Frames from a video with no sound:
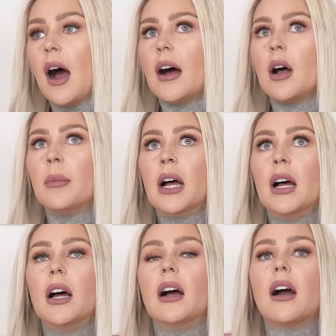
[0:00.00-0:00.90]
um,
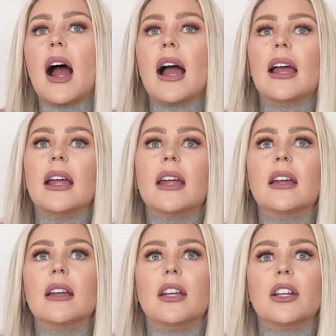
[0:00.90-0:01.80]

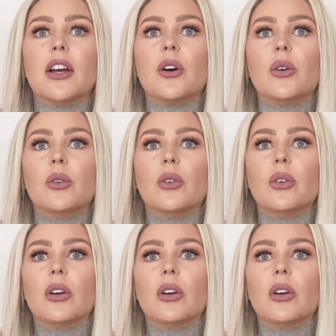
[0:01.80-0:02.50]
I, you know,